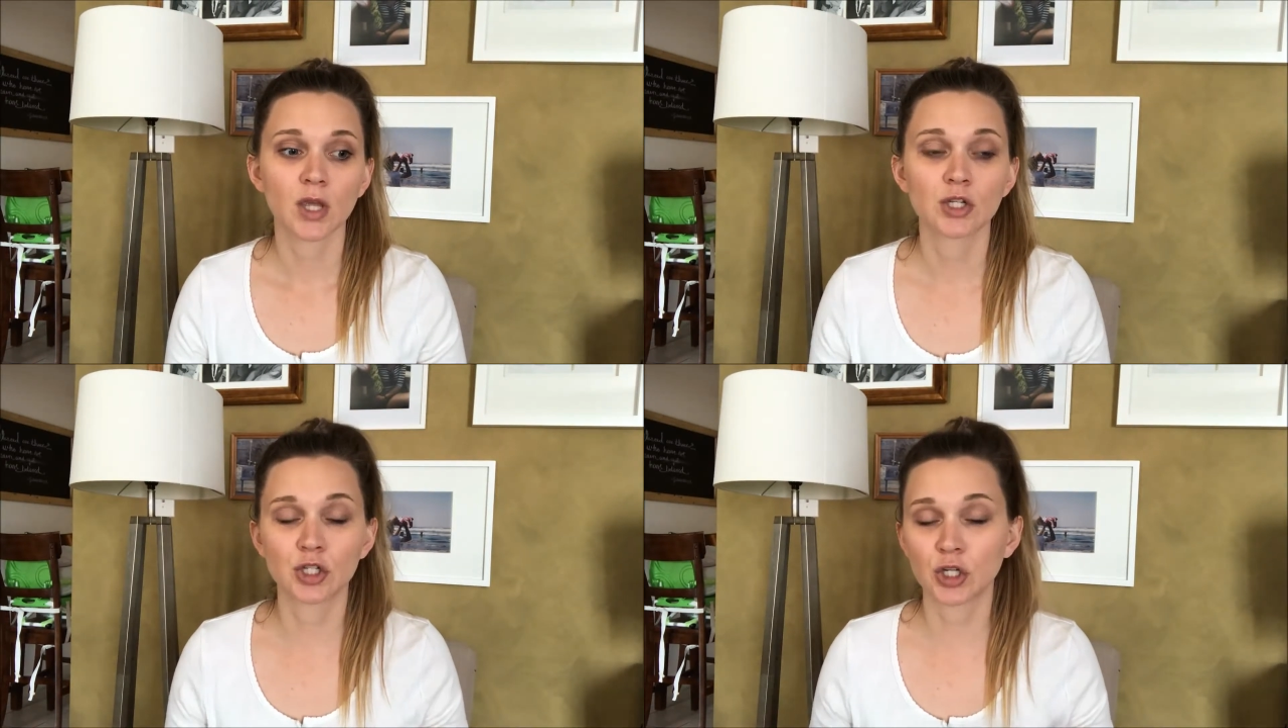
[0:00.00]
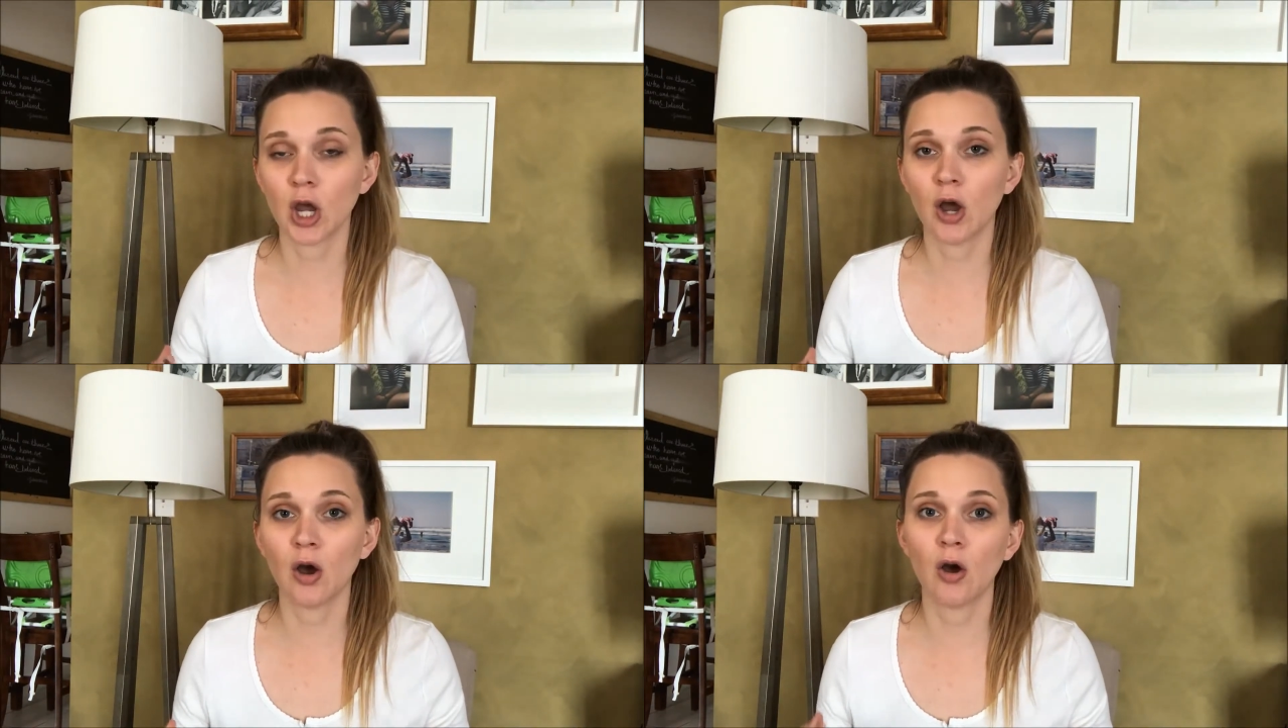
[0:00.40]

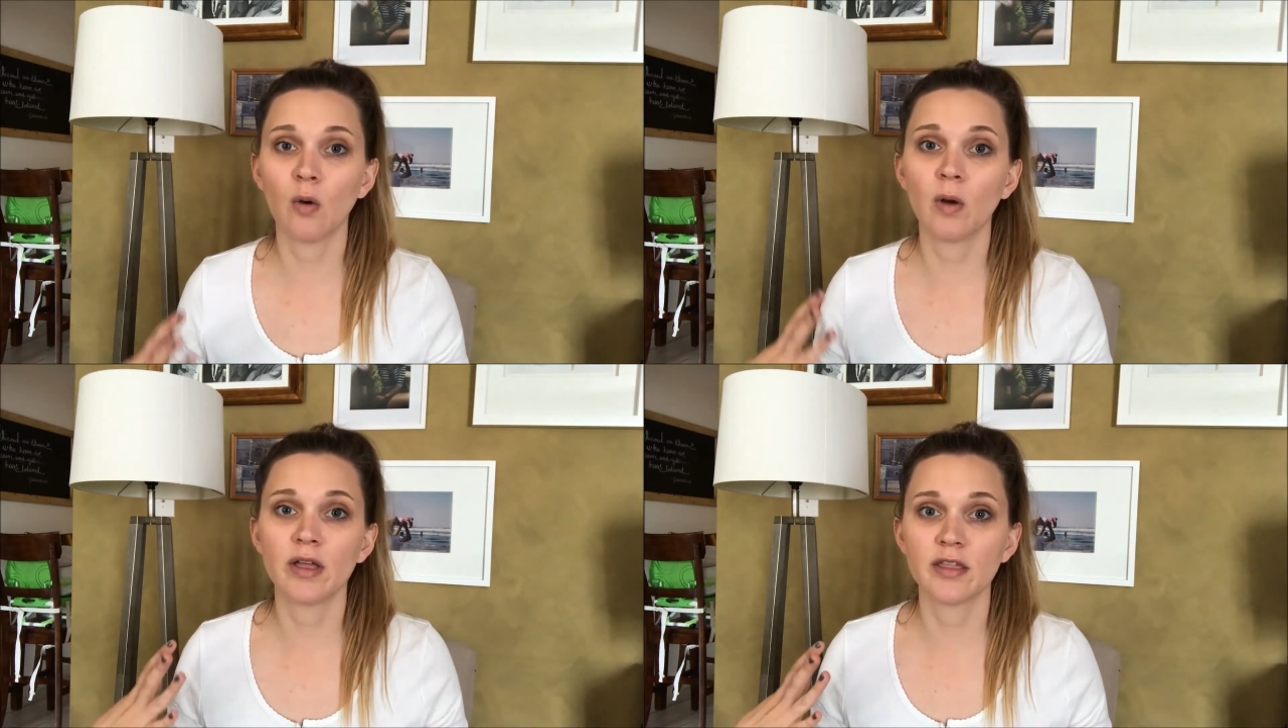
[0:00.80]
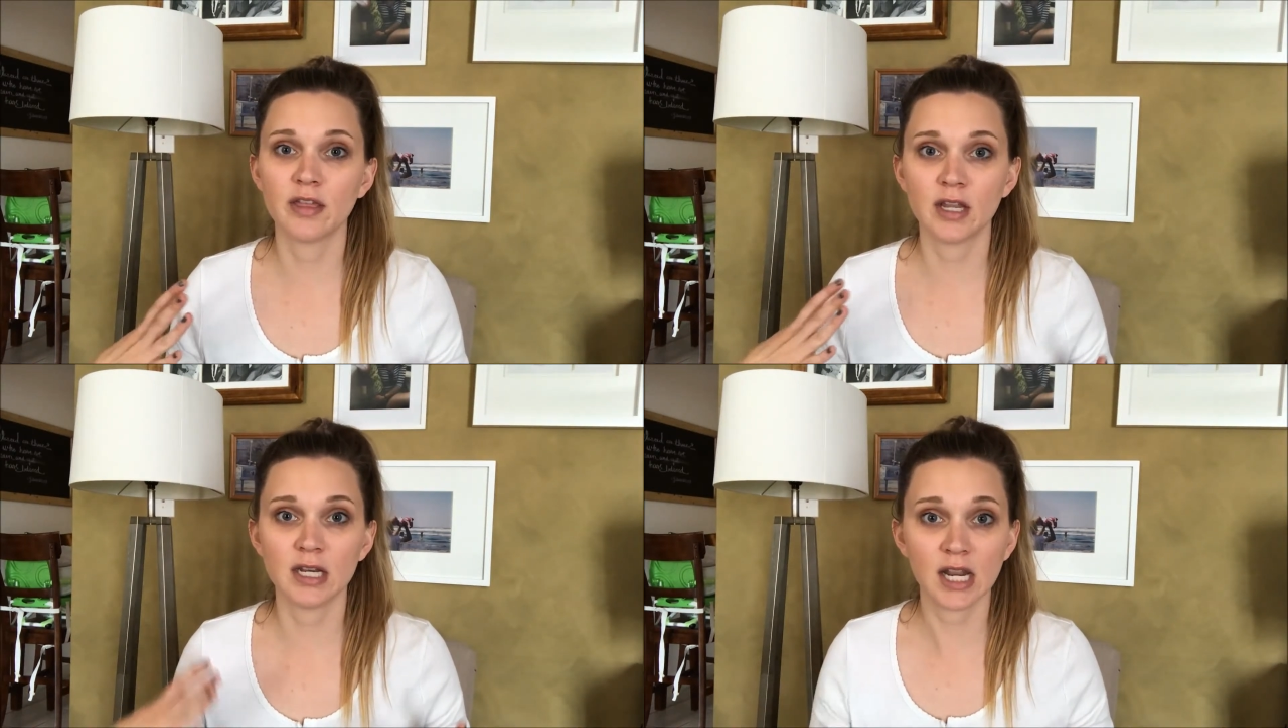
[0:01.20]
show the
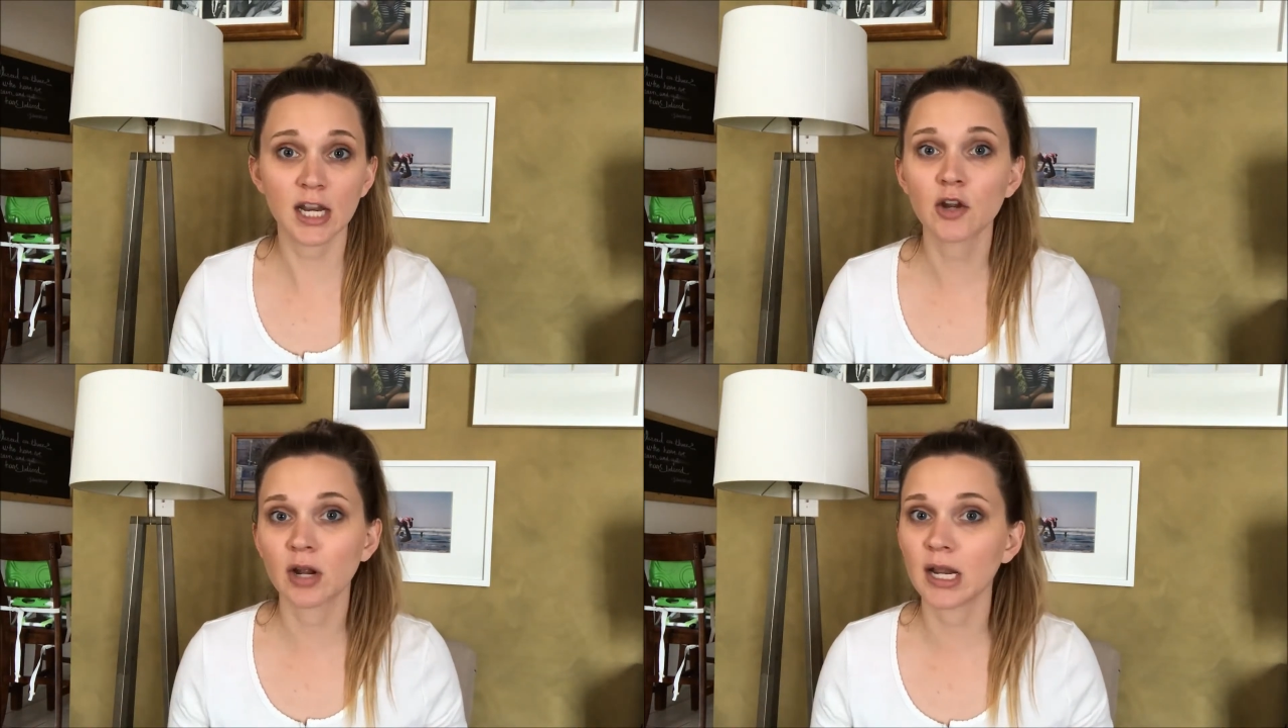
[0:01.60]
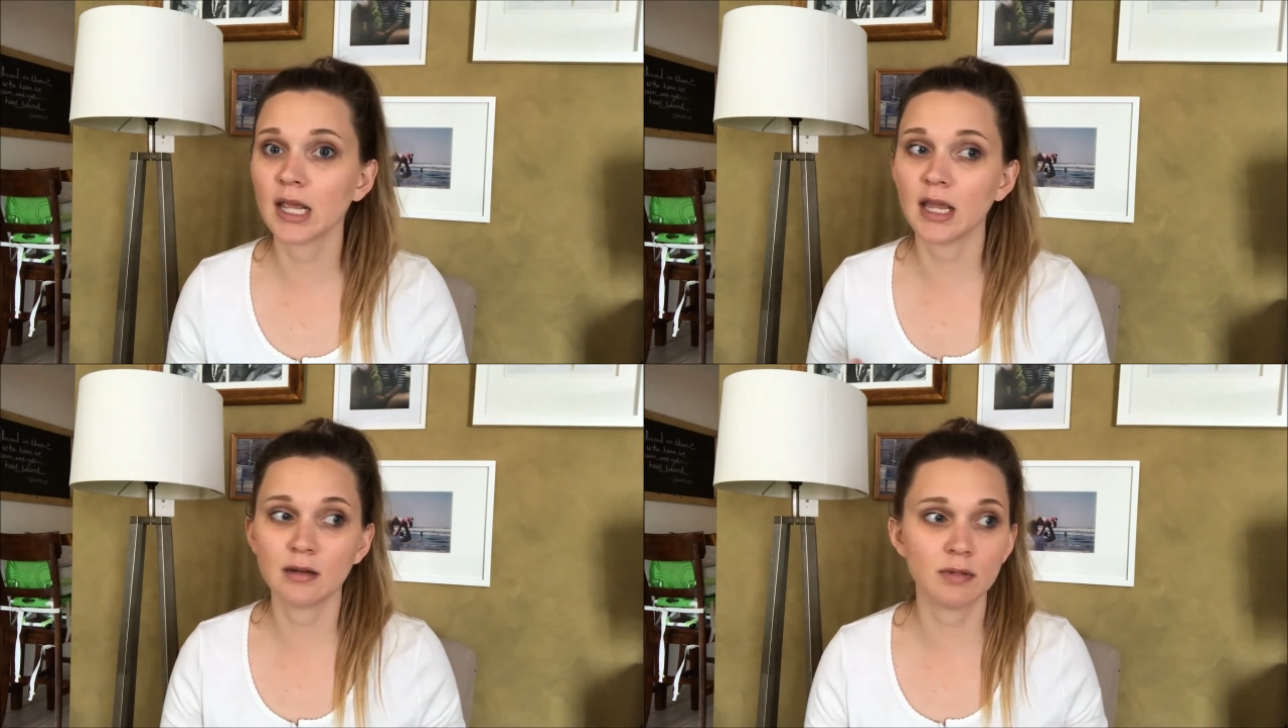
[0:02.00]
nitty-gritty
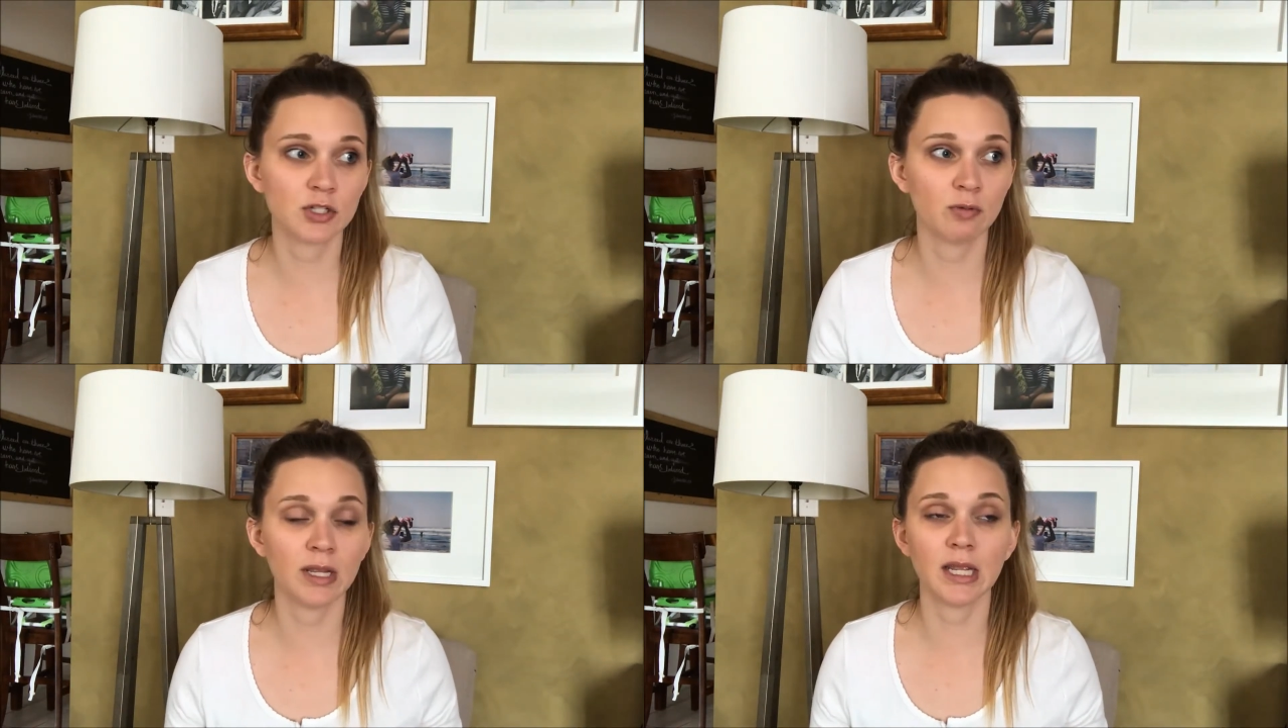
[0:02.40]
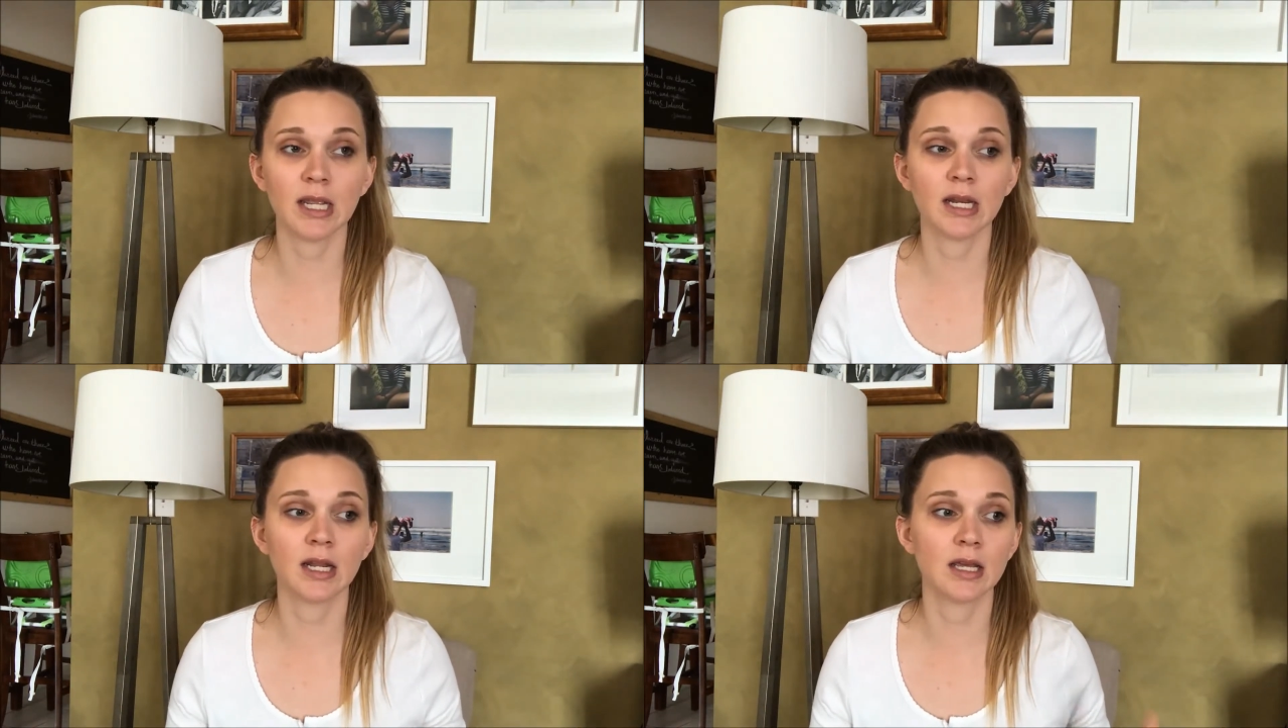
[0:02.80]
in
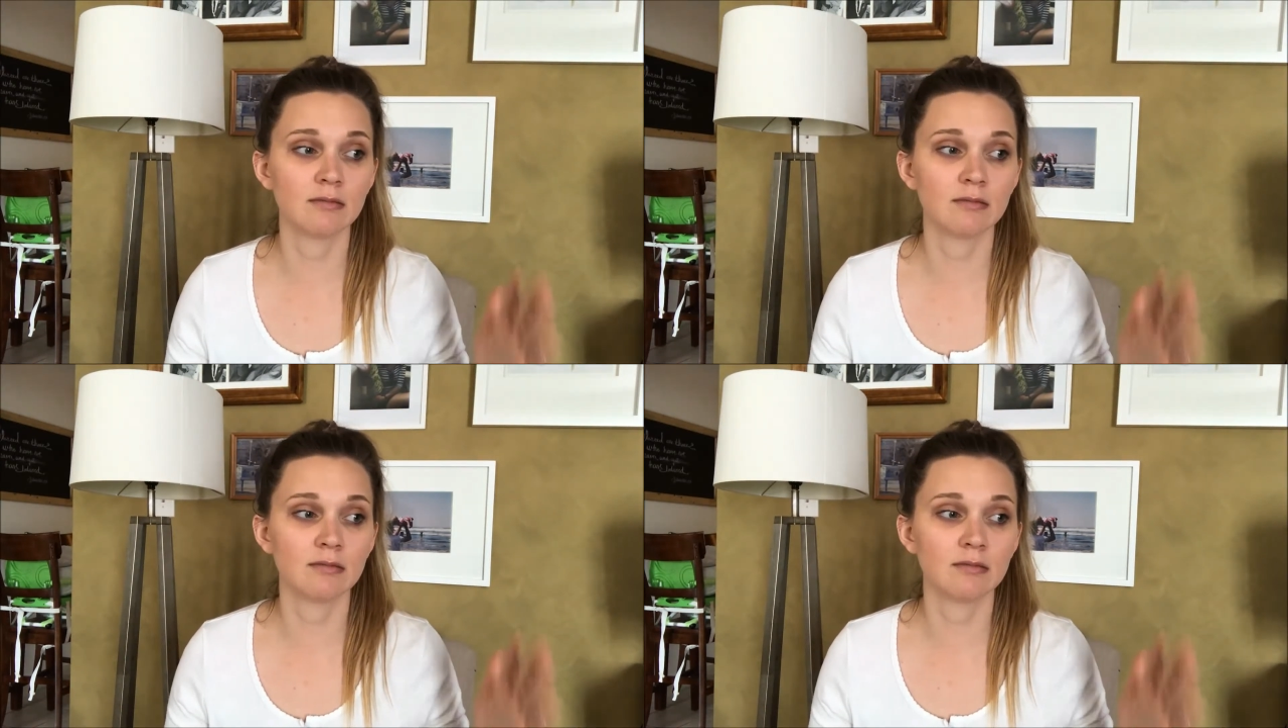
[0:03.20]
between